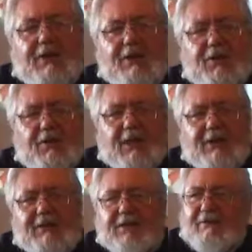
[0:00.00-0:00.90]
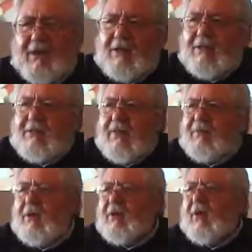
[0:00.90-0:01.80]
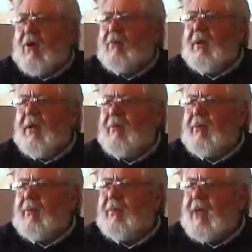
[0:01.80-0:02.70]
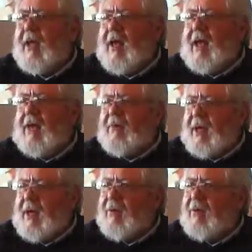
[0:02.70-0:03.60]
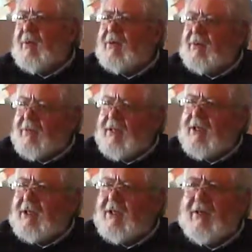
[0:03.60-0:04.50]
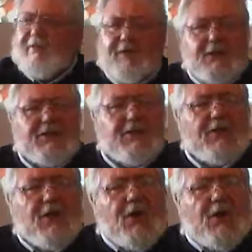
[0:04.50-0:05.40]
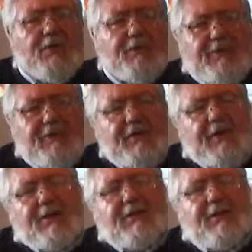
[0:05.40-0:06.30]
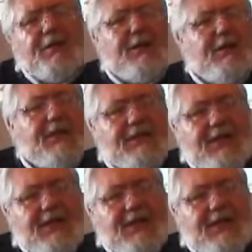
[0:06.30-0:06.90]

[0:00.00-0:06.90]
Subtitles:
then you guys invented something called paper. And paper was a really good invention. And we've invented something that's